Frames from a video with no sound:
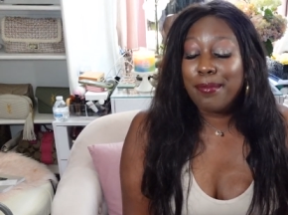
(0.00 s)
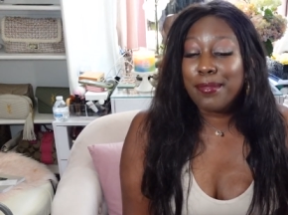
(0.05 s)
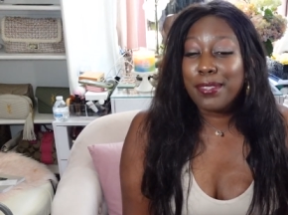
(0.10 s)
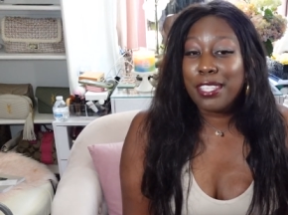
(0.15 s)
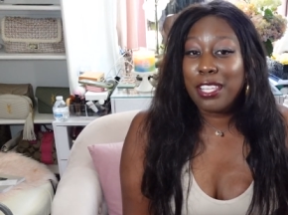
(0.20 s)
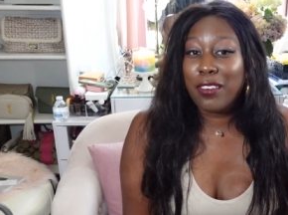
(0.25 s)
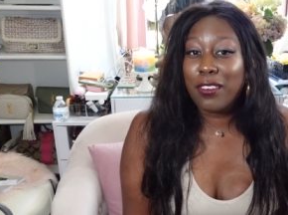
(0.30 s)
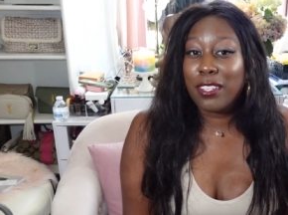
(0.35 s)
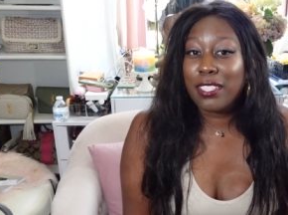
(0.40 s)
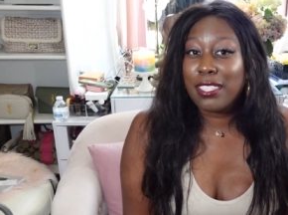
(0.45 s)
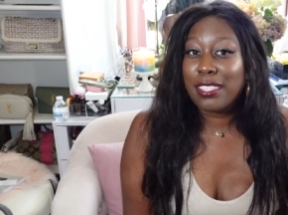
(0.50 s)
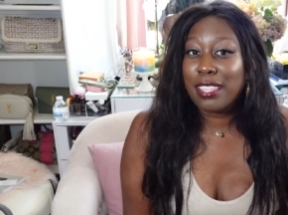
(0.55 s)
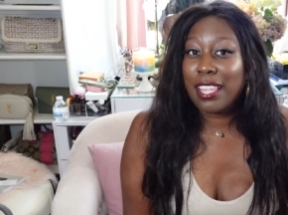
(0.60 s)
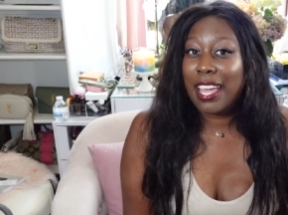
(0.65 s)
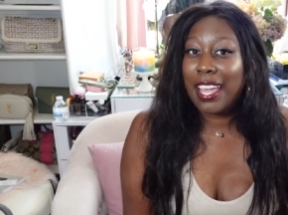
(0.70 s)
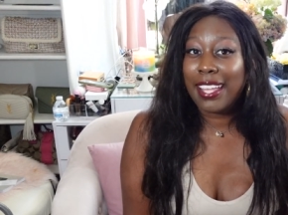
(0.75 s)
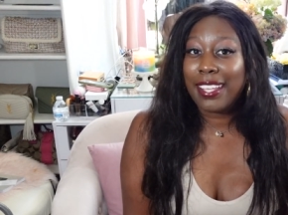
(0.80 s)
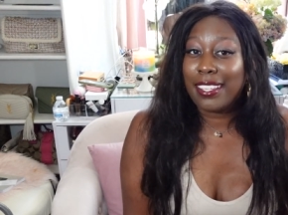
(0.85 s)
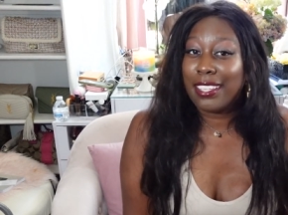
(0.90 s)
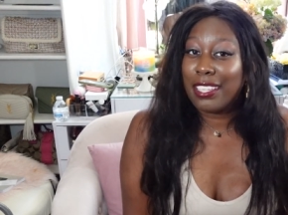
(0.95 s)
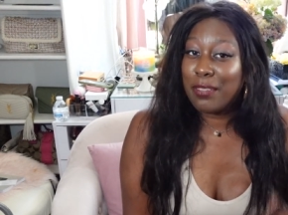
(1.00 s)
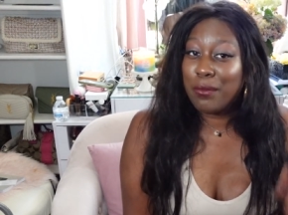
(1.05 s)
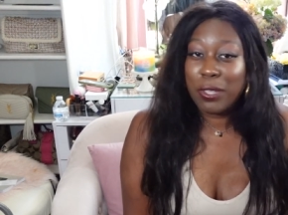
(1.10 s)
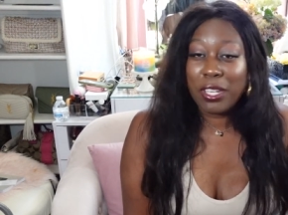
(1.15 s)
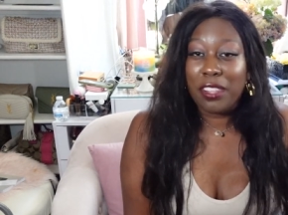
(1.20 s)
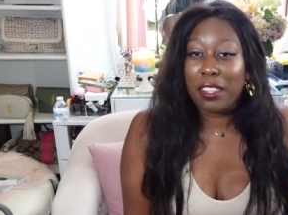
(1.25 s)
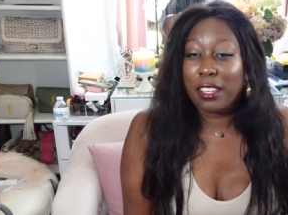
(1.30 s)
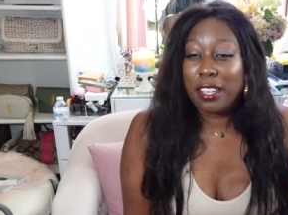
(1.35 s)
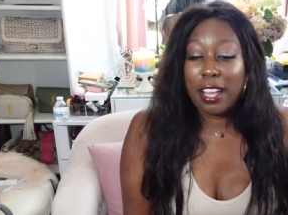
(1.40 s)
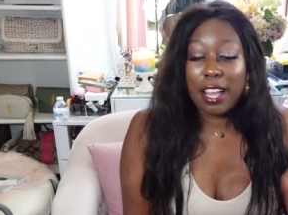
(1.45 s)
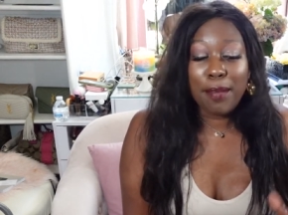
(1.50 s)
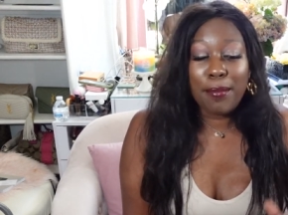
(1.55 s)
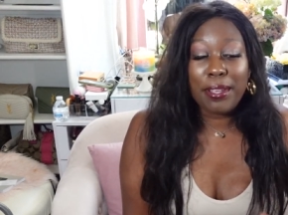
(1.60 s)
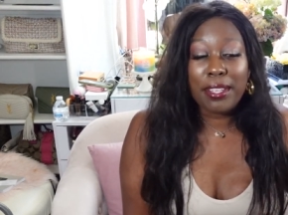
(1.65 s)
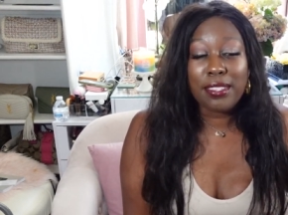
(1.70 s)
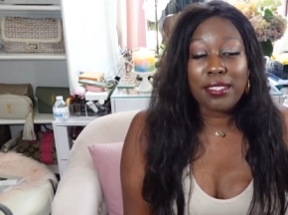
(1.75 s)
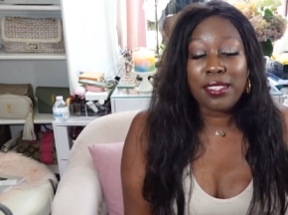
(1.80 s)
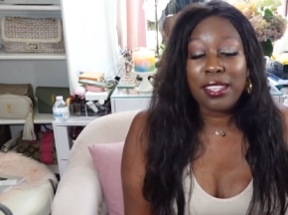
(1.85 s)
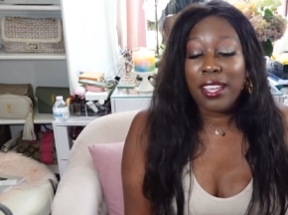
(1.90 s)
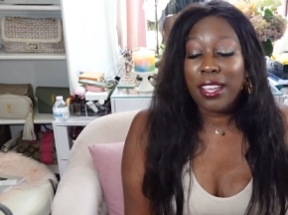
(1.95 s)
Someone's like, in one of the
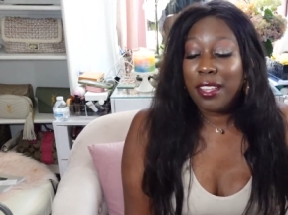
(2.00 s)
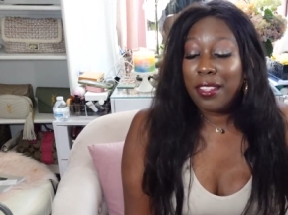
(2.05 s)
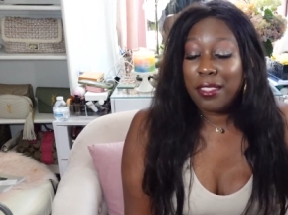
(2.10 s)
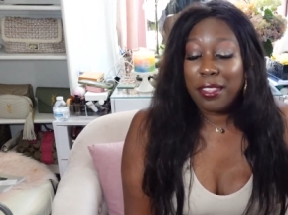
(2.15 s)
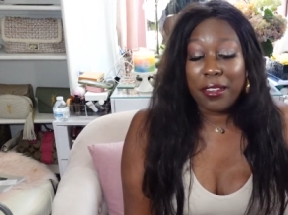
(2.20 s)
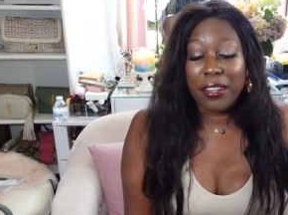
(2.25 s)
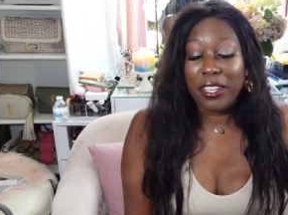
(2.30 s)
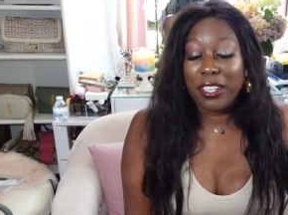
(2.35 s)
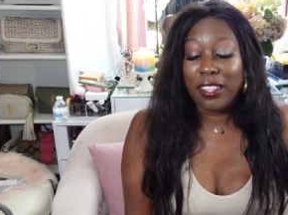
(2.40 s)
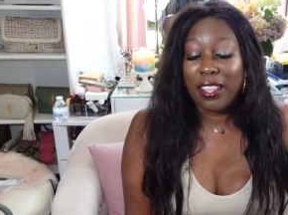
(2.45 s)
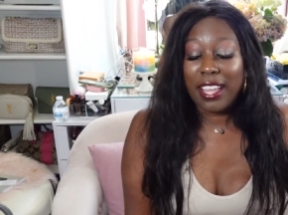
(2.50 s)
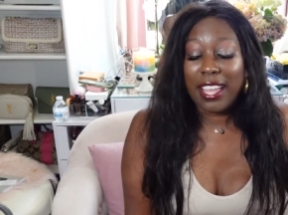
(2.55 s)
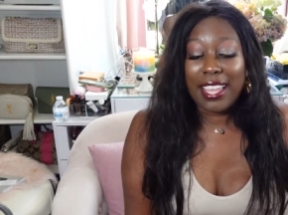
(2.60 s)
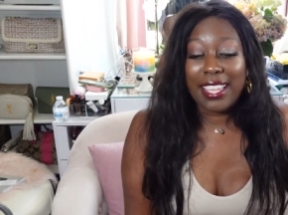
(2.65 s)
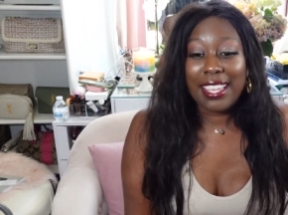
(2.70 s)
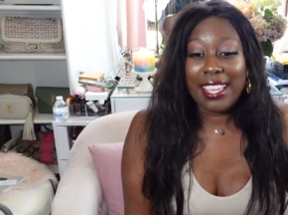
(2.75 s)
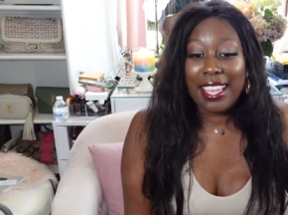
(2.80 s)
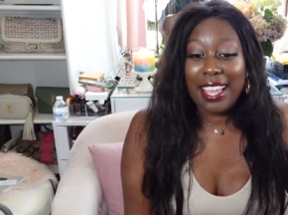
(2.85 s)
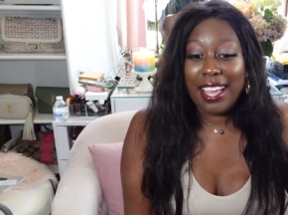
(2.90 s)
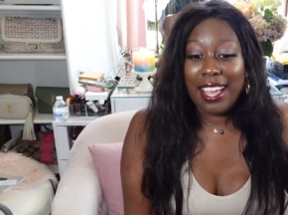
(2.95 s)
comments, they were like,